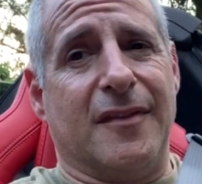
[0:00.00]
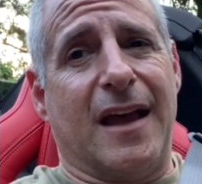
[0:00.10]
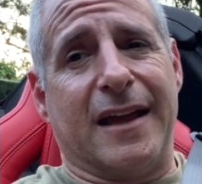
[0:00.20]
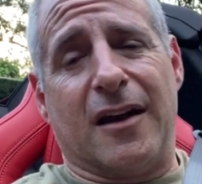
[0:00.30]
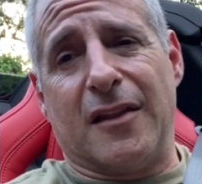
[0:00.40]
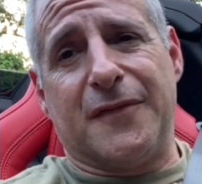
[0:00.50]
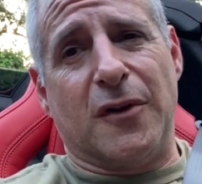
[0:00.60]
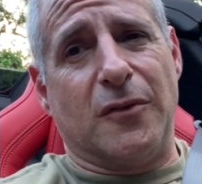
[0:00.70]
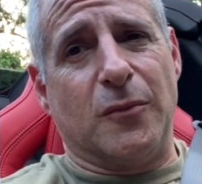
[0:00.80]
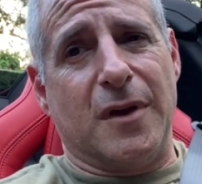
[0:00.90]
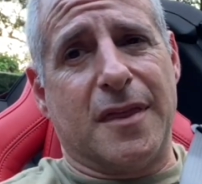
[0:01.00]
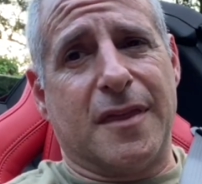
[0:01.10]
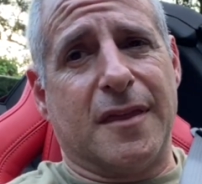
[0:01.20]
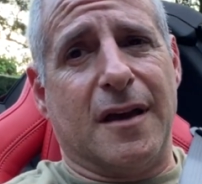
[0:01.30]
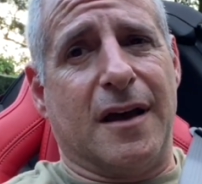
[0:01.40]
I got on the phone with
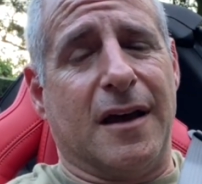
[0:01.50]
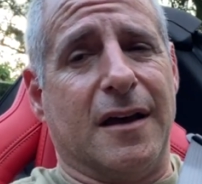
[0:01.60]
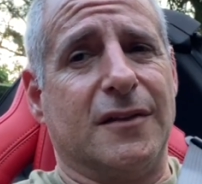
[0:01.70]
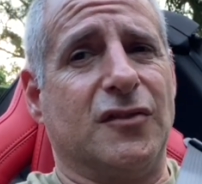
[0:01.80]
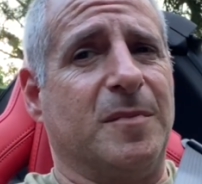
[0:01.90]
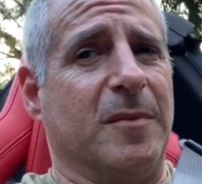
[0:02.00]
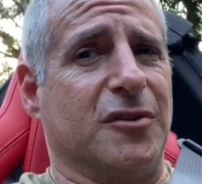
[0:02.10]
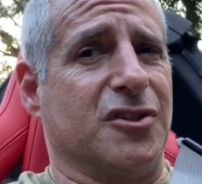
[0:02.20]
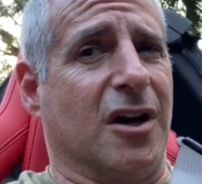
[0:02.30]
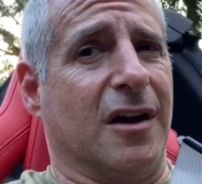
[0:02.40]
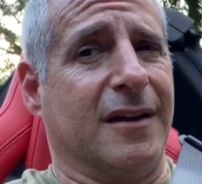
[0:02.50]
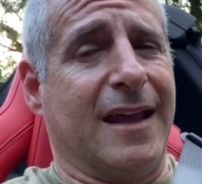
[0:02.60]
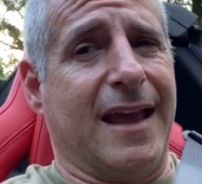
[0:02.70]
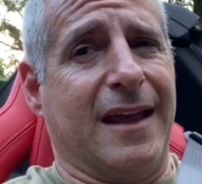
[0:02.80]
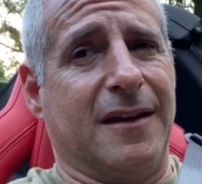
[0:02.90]
two people, John
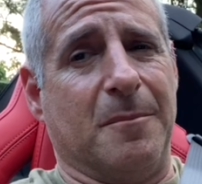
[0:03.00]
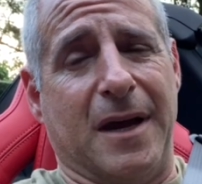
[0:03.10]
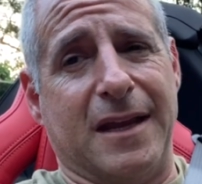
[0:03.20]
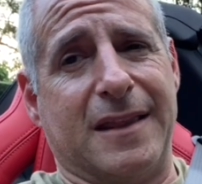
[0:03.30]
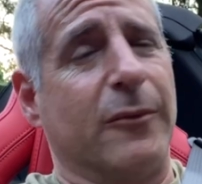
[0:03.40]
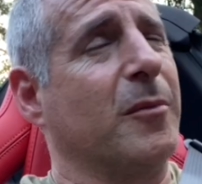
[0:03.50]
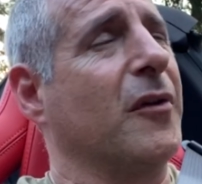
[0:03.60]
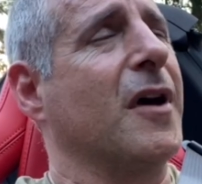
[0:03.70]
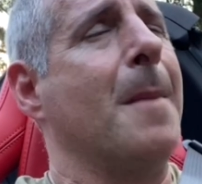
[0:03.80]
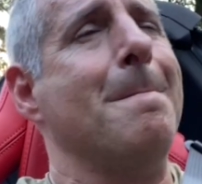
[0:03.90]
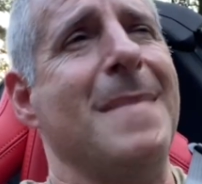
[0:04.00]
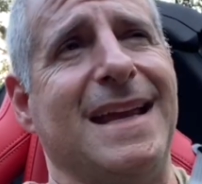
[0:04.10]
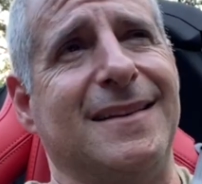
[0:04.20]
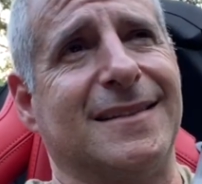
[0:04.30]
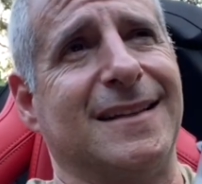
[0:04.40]
and Mike. They were both
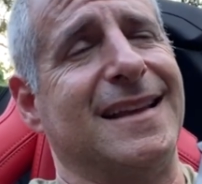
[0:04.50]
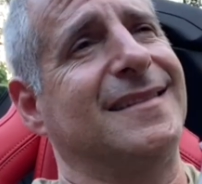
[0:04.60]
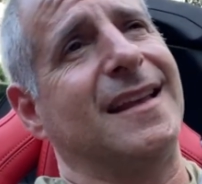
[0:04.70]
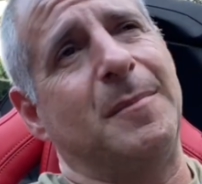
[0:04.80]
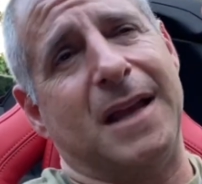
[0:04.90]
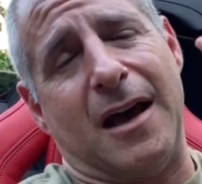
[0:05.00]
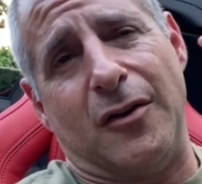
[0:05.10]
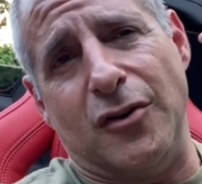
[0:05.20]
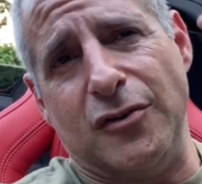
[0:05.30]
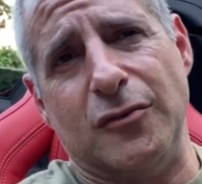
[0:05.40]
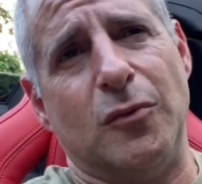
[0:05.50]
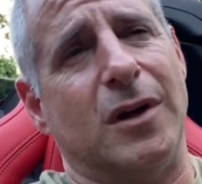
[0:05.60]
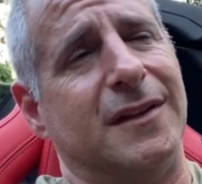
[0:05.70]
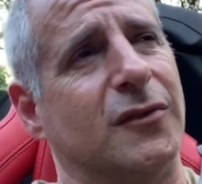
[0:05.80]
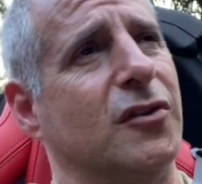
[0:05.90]
amazing. They sent me out new
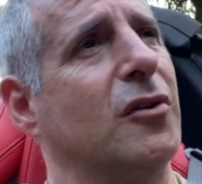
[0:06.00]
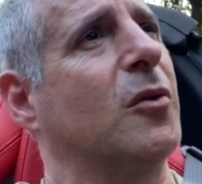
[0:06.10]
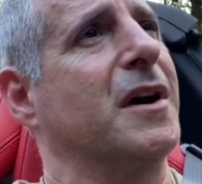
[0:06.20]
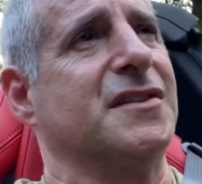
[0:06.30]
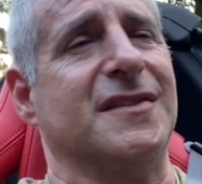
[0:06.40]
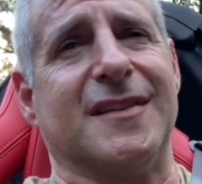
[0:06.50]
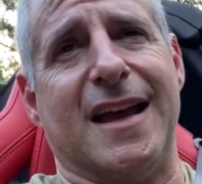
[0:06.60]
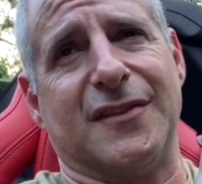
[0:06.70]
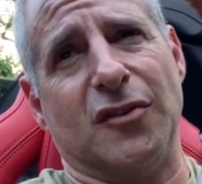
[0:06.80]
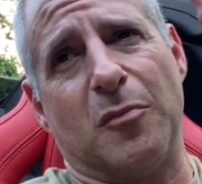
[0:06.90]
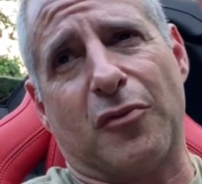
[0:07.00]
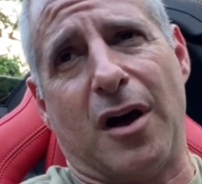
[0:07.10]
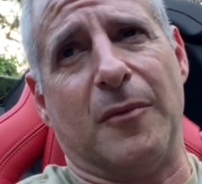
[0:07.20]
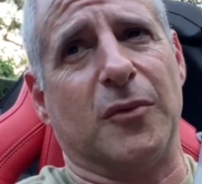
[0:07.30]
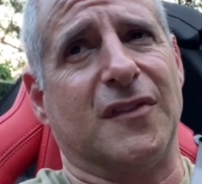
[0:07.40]
ones, no questions asked, no
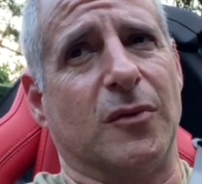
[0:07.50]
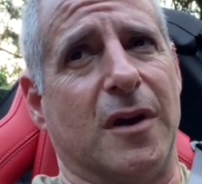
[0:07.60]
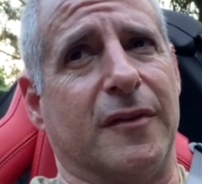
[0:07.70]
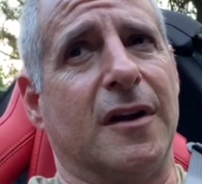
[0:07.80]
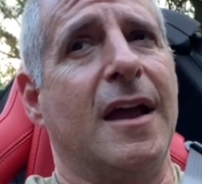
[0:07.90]
problems whatsoever.